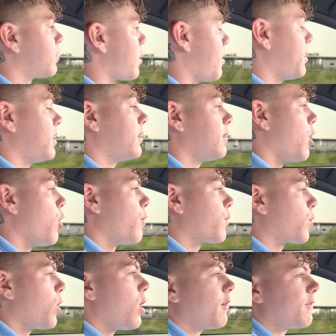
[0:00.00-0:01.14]
So I mean, it
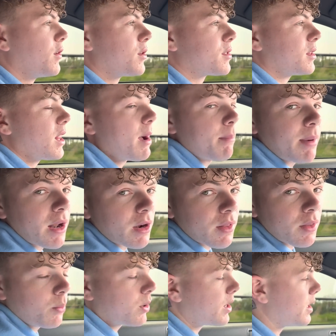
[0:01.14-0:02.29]
overall feels a lot better
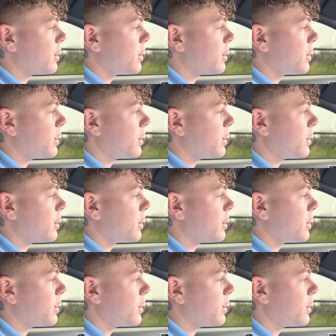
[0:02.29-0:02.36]
than what it